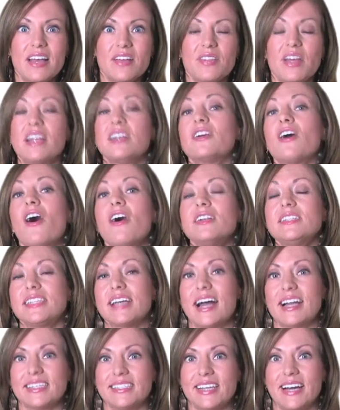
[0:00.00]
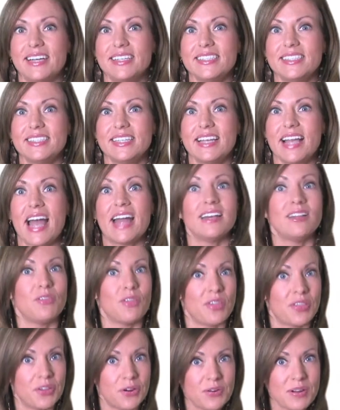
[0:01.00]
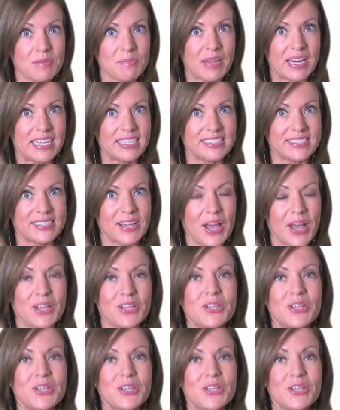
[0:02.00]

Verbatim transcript: then contact us and in 30 minutes,